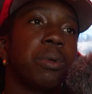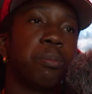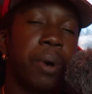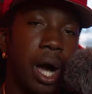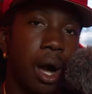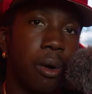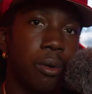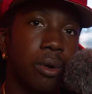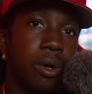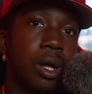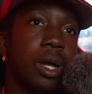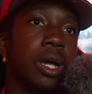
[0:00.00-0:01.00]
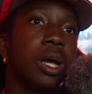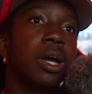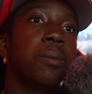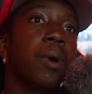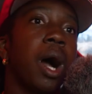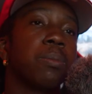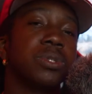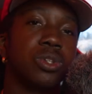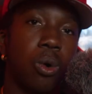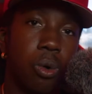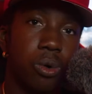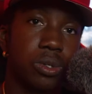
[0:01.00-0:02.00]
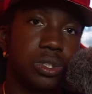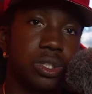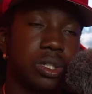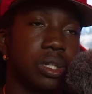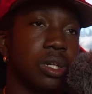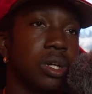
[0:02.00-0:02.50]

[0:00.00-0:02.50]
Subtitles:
is power. Hip hop is origin.